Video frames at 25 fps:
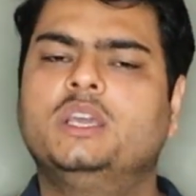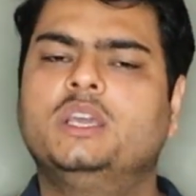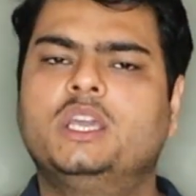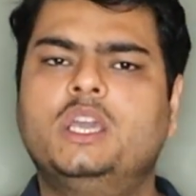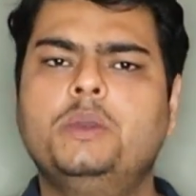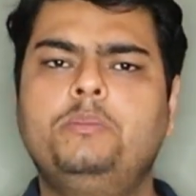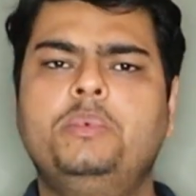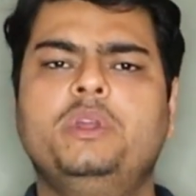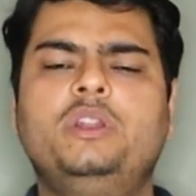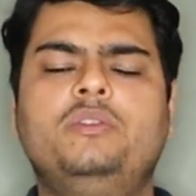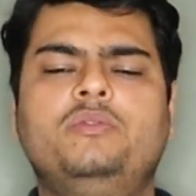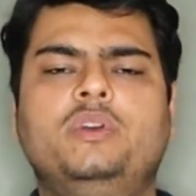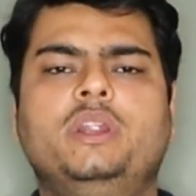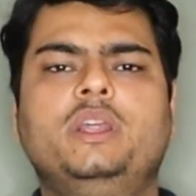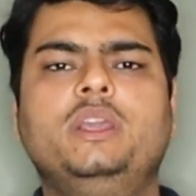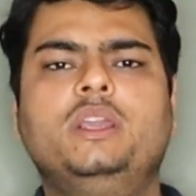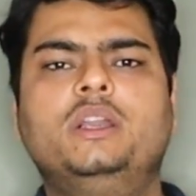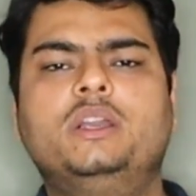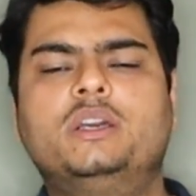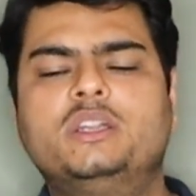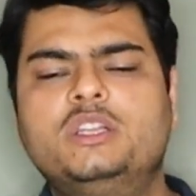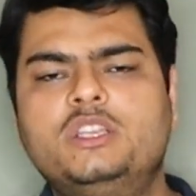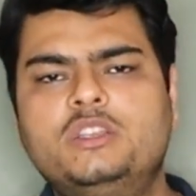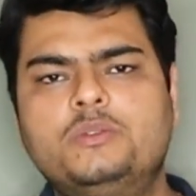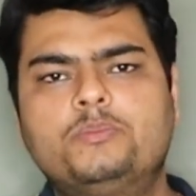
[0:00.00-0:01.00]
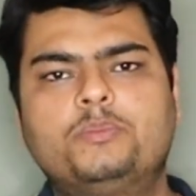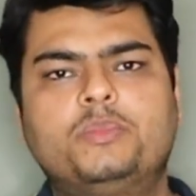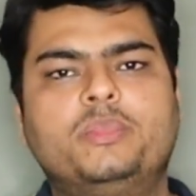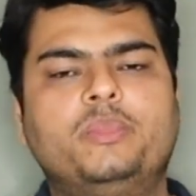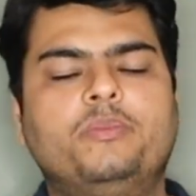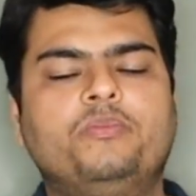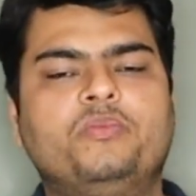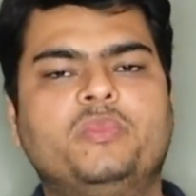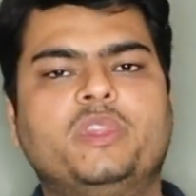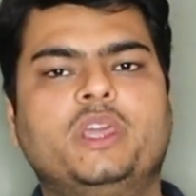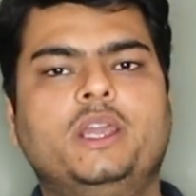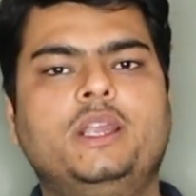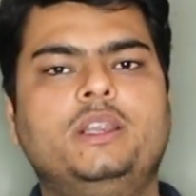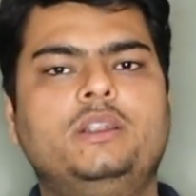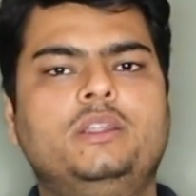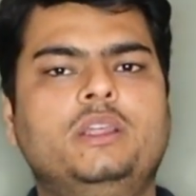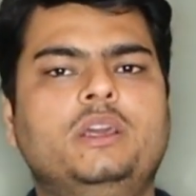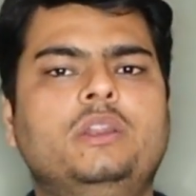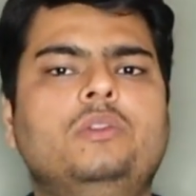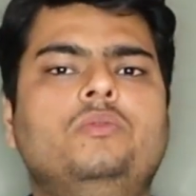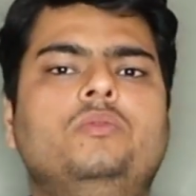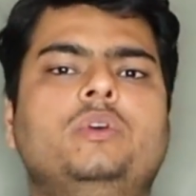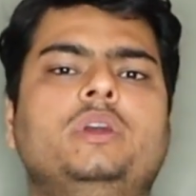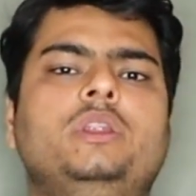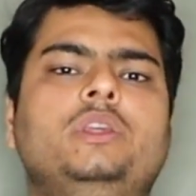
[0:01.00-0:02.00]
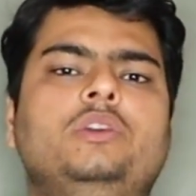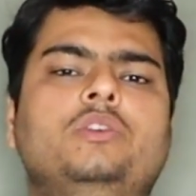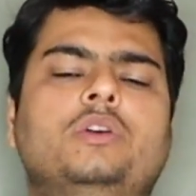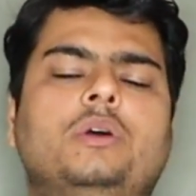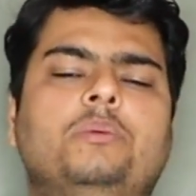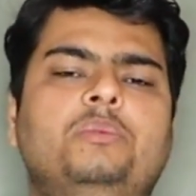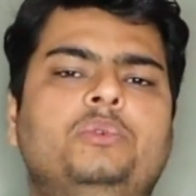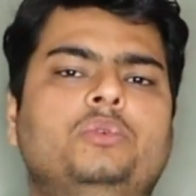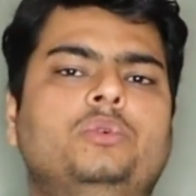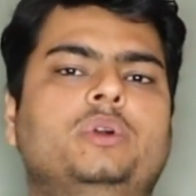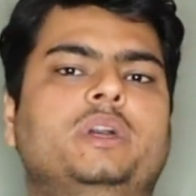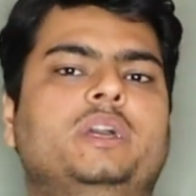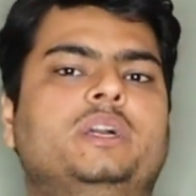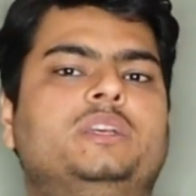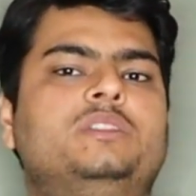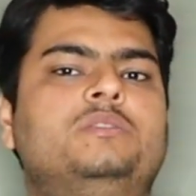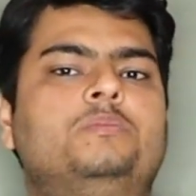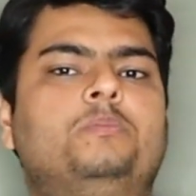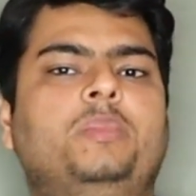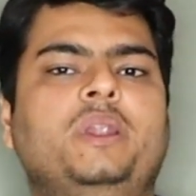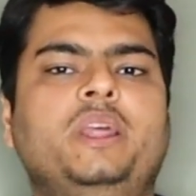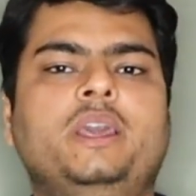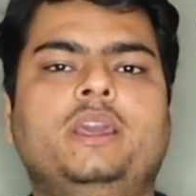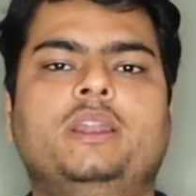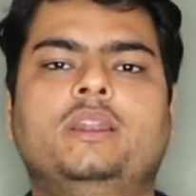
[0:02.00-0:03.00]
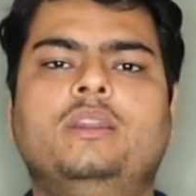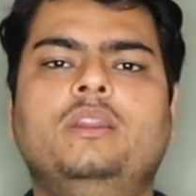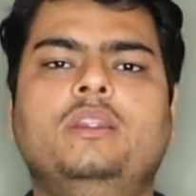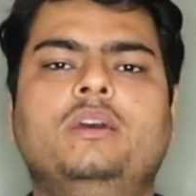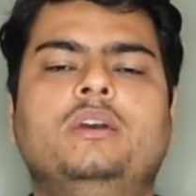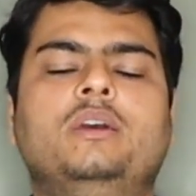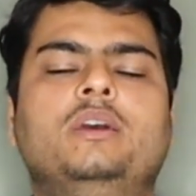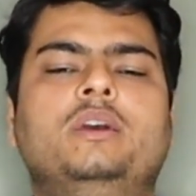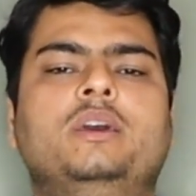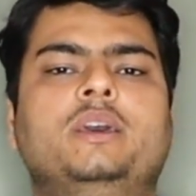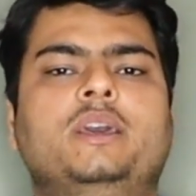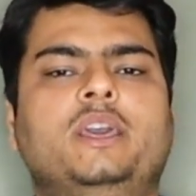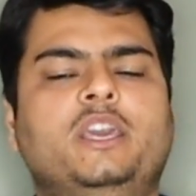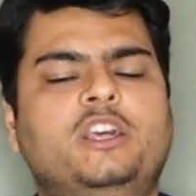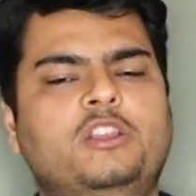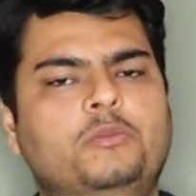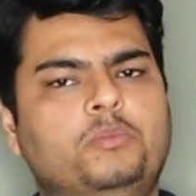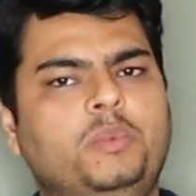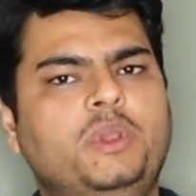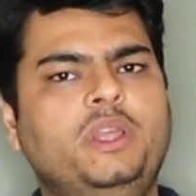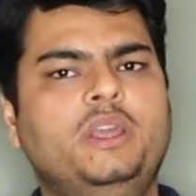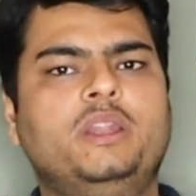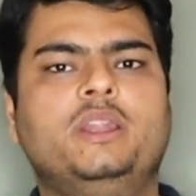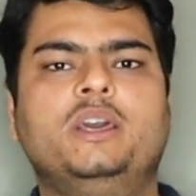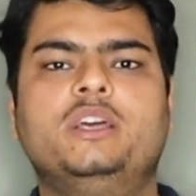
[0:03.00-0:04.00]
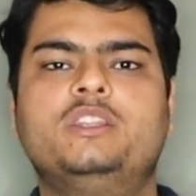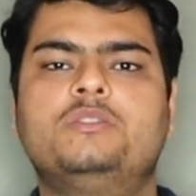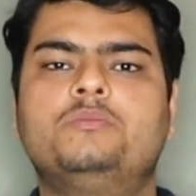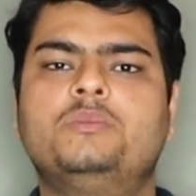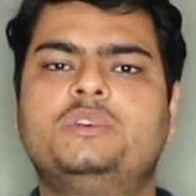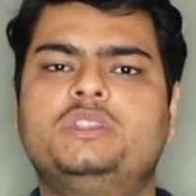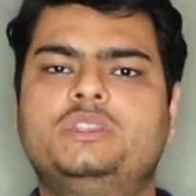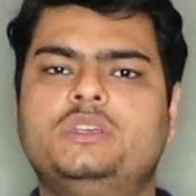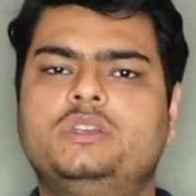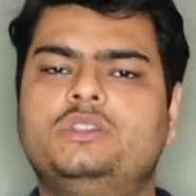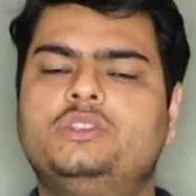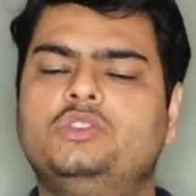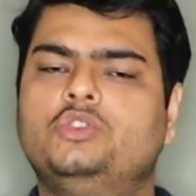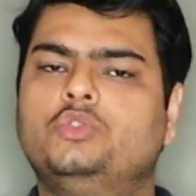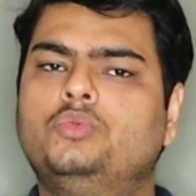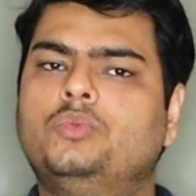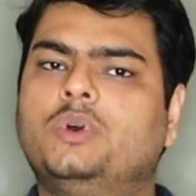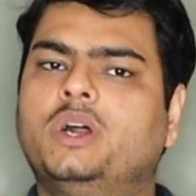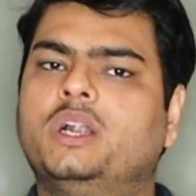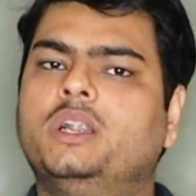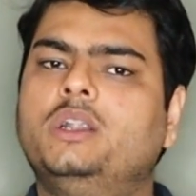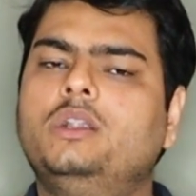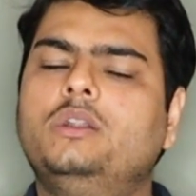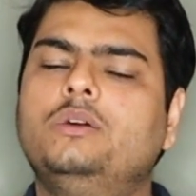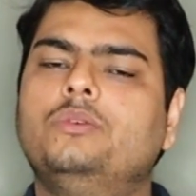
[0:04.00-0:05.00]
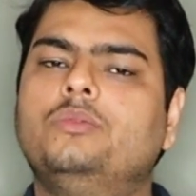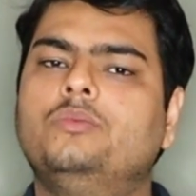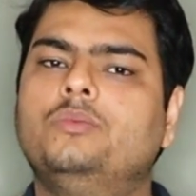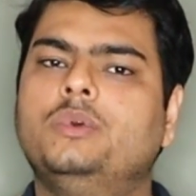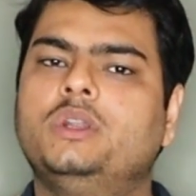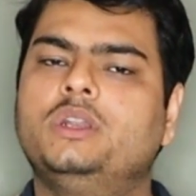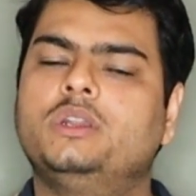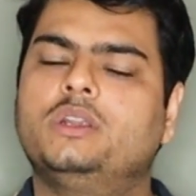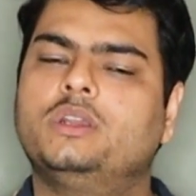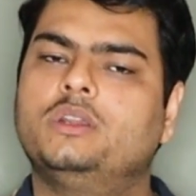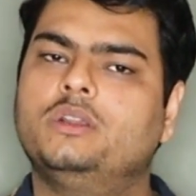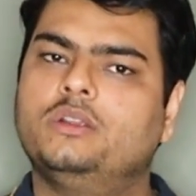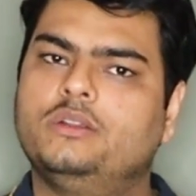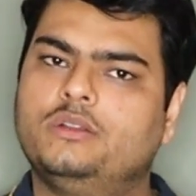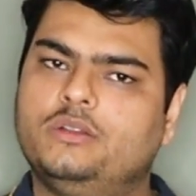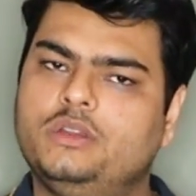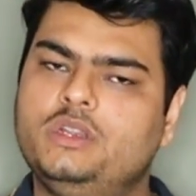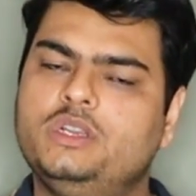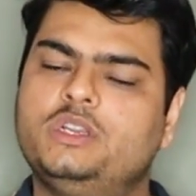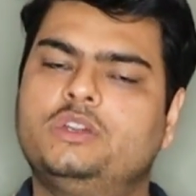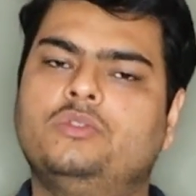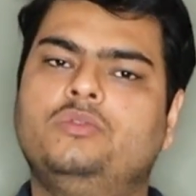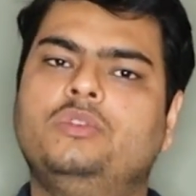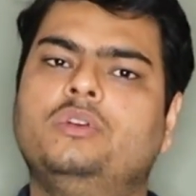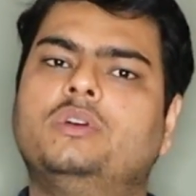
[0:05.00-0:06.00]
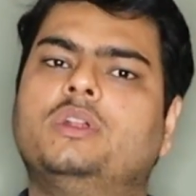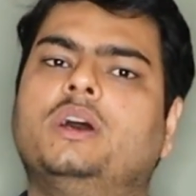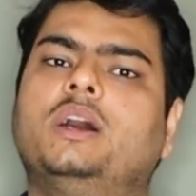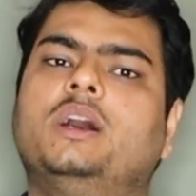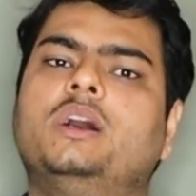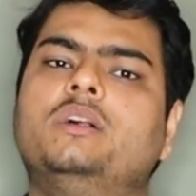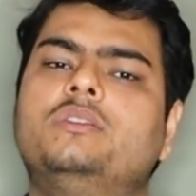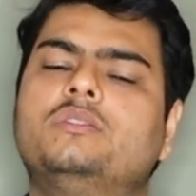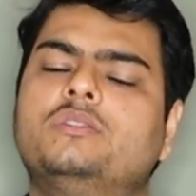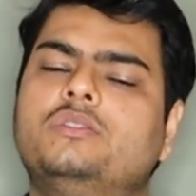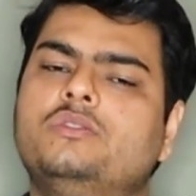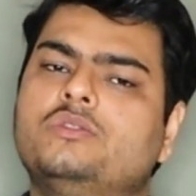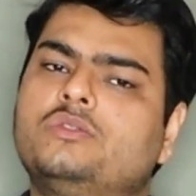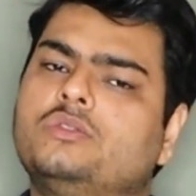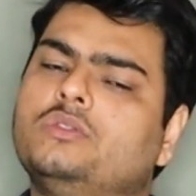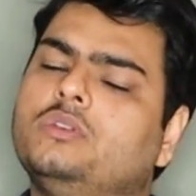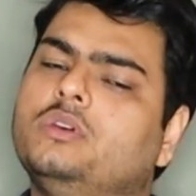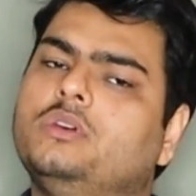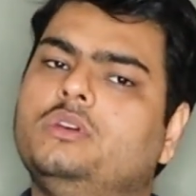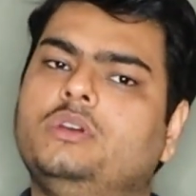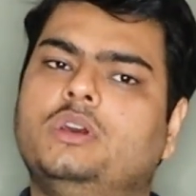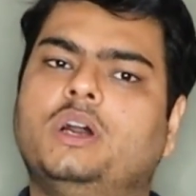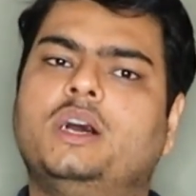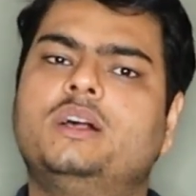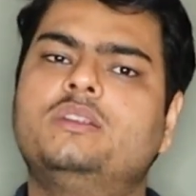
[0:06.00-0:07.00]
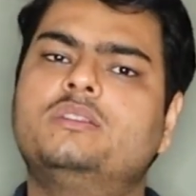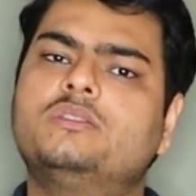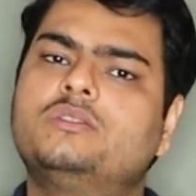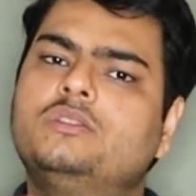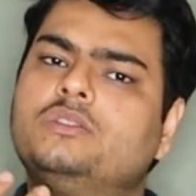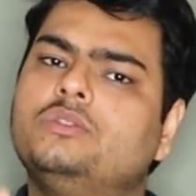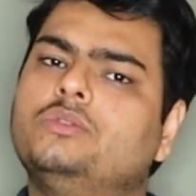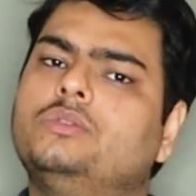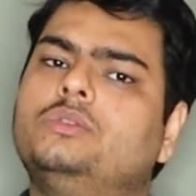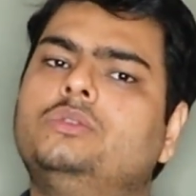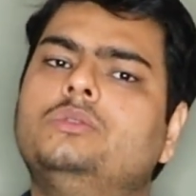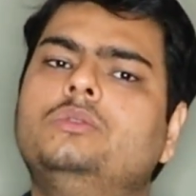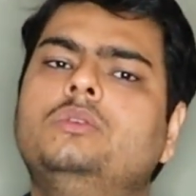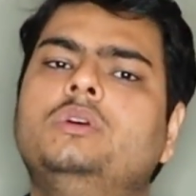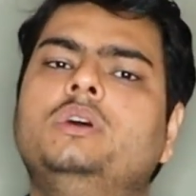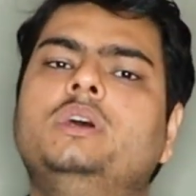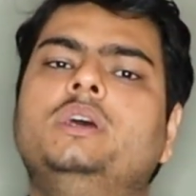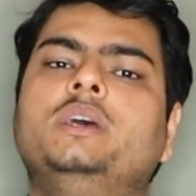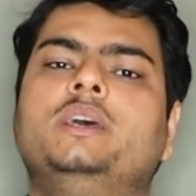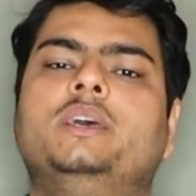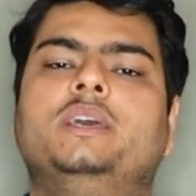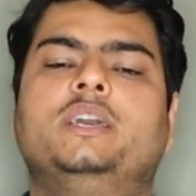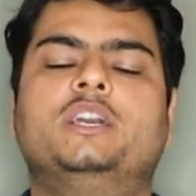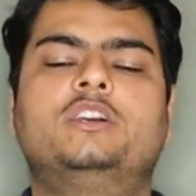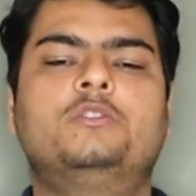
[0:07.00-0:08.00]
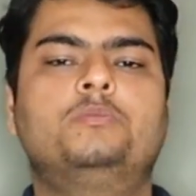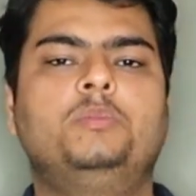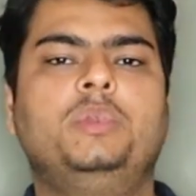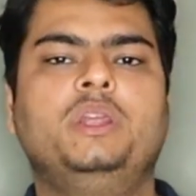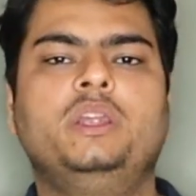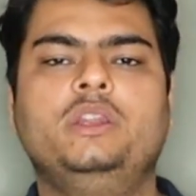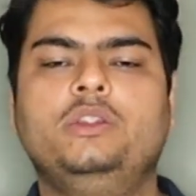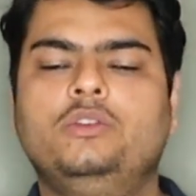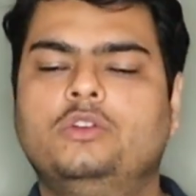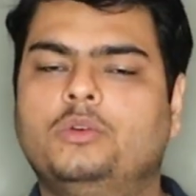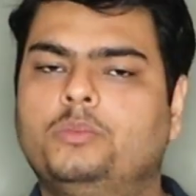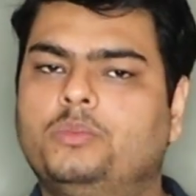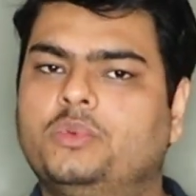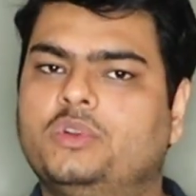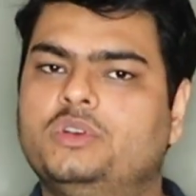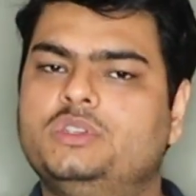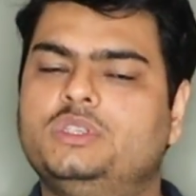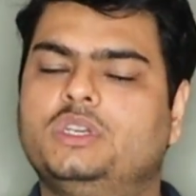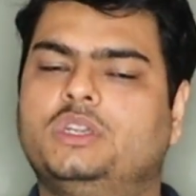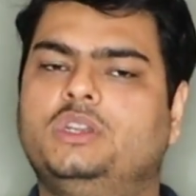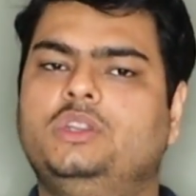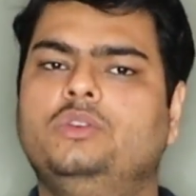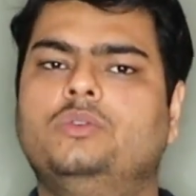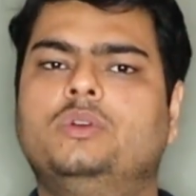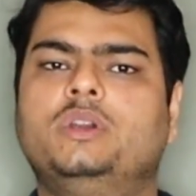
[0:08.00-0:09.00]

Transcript: Keep it very crisp and then when you have to explain, explain as much as you want when interviewer asks, asks you to explain your project.